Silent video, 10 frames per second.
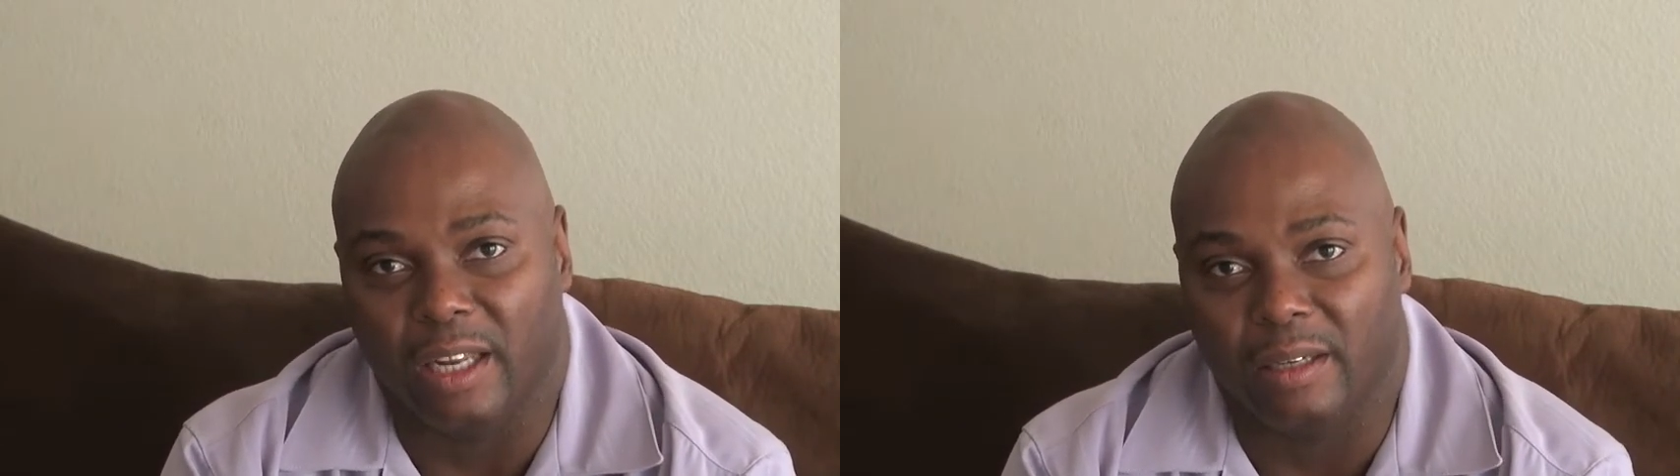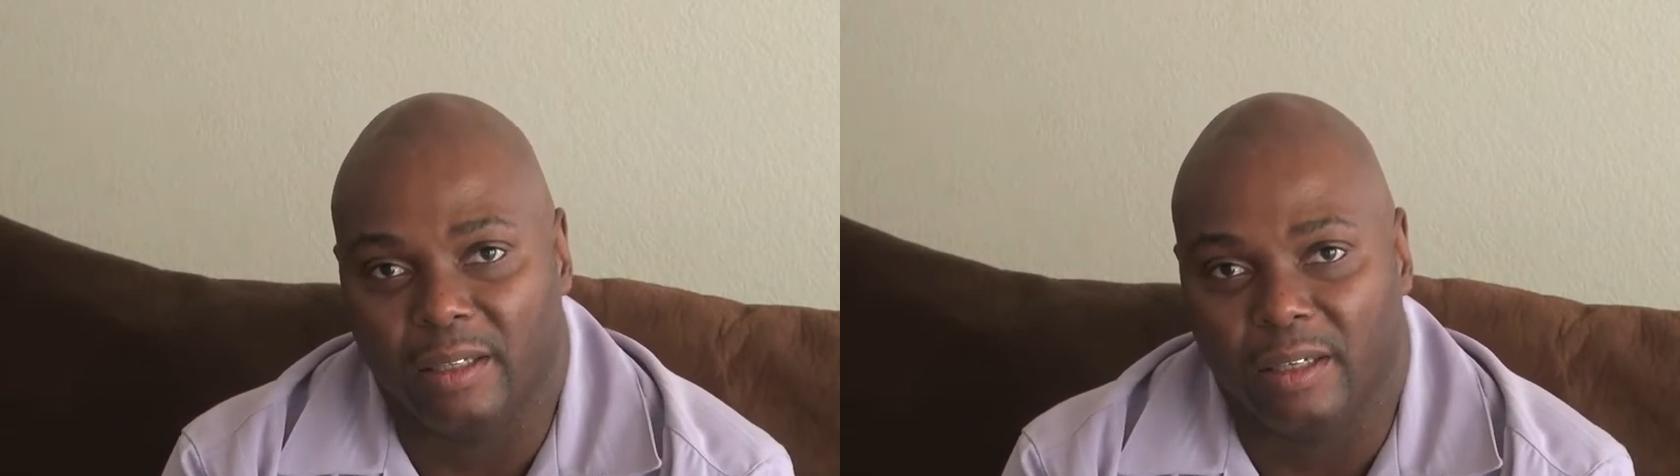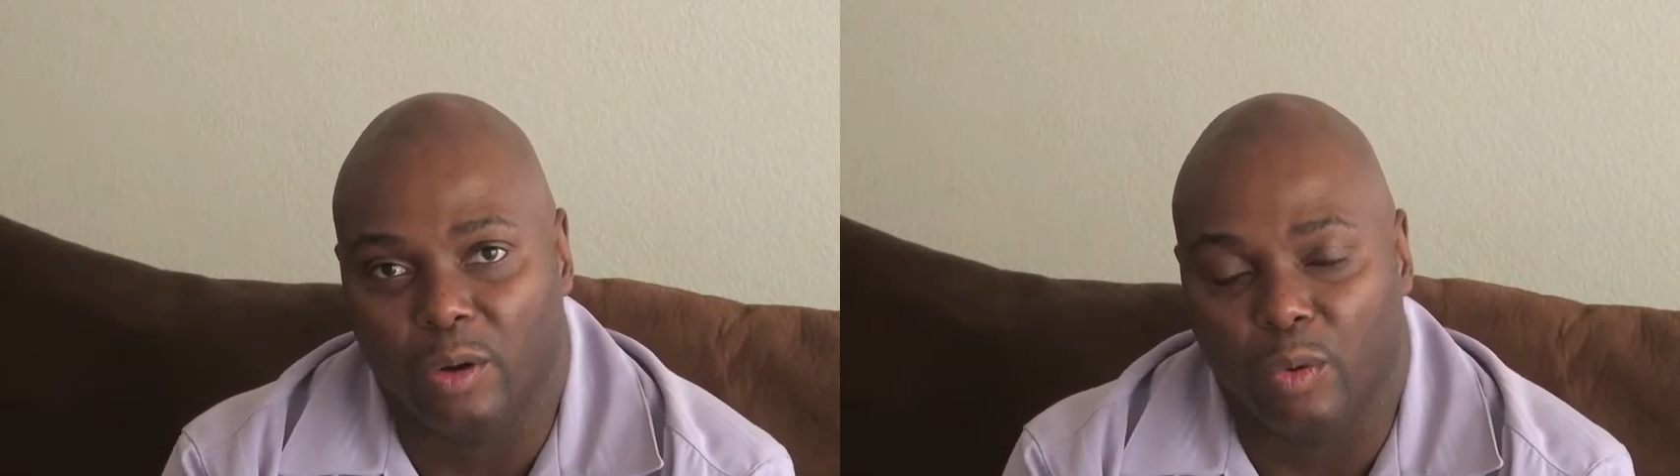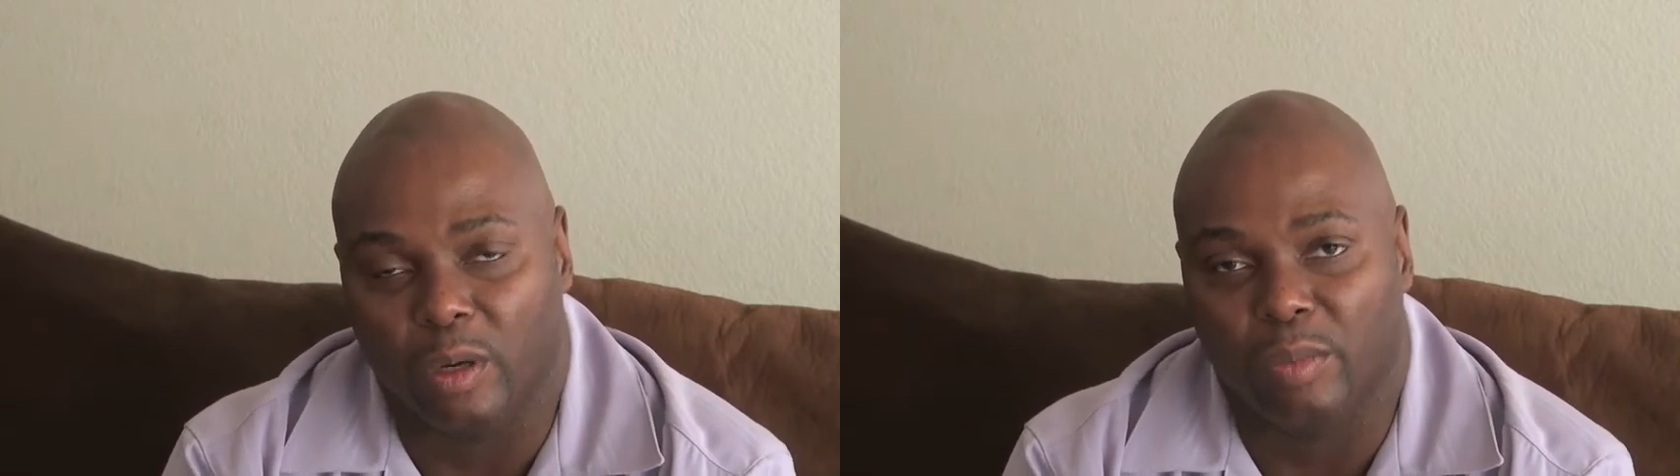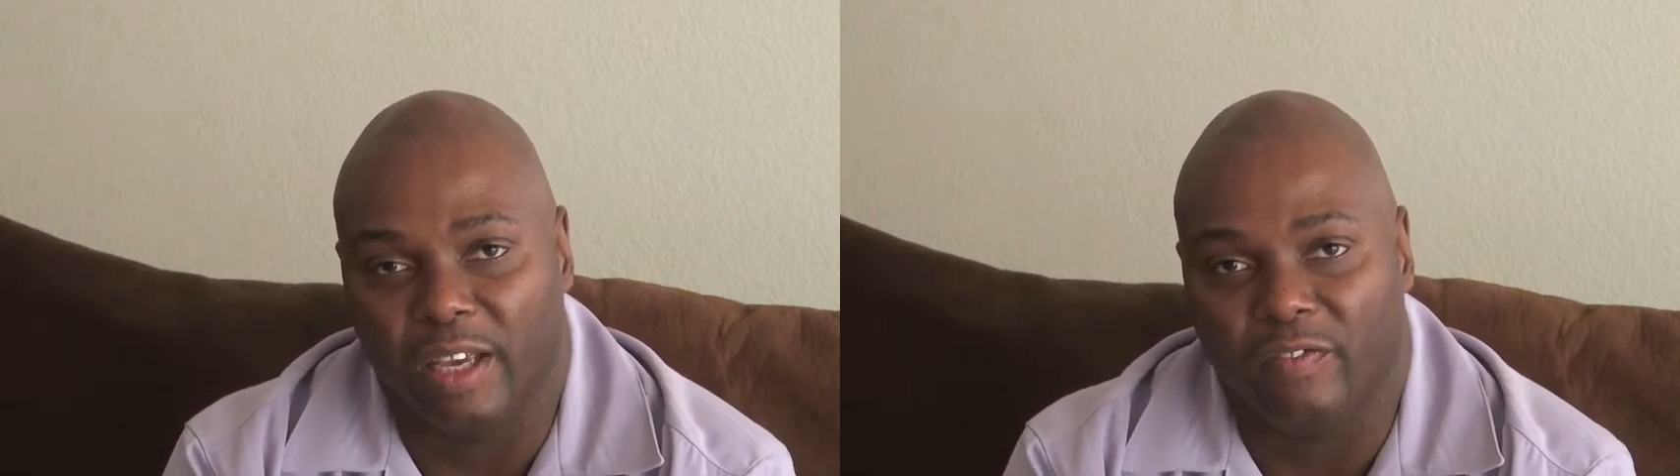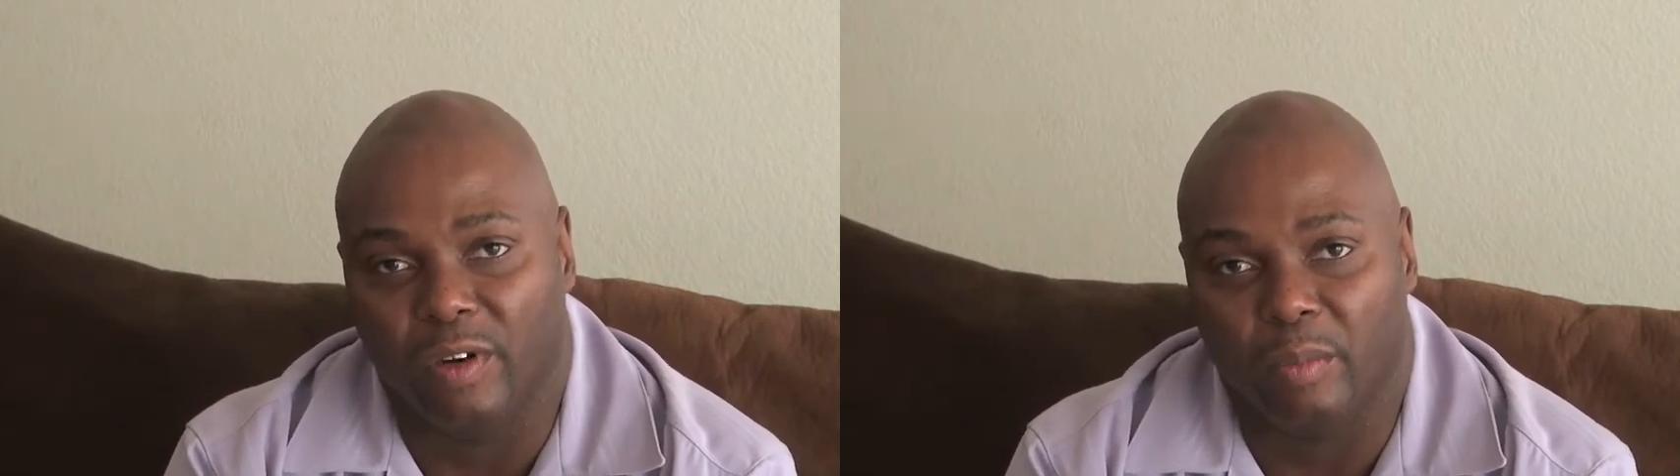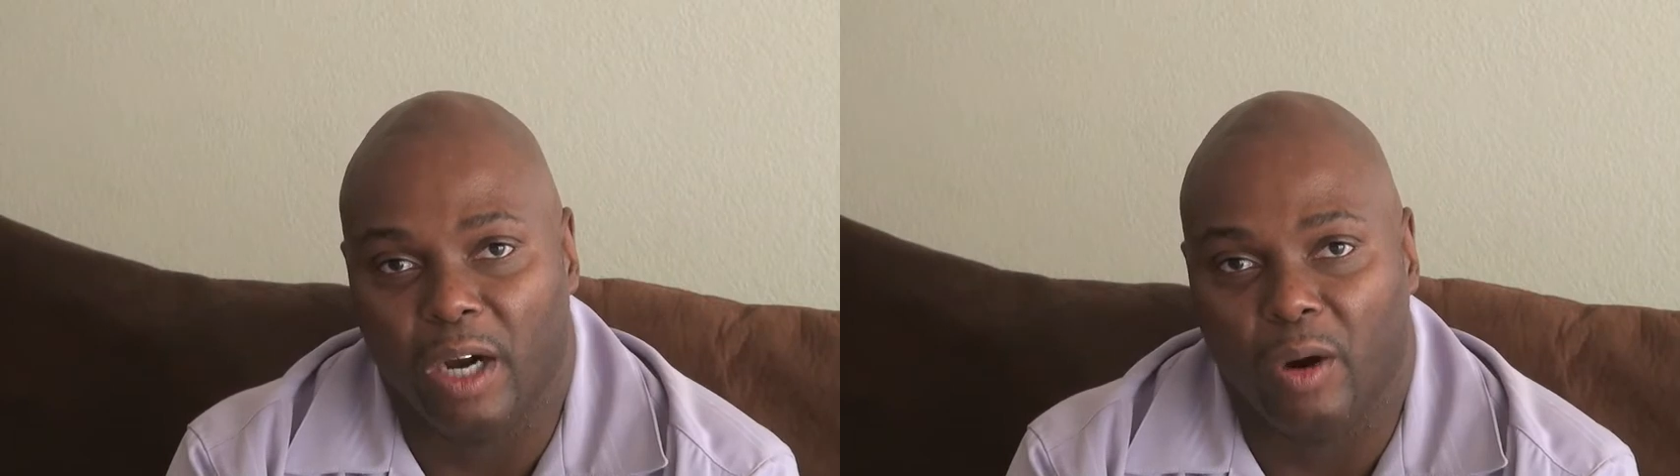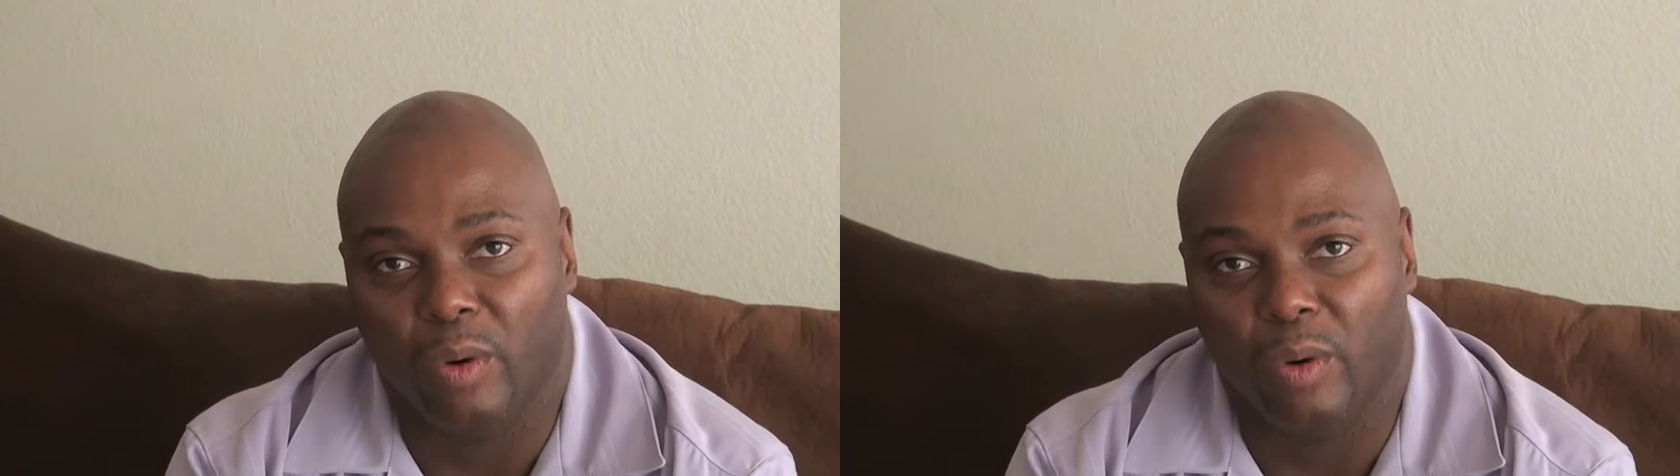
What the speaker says: and you know, want to play football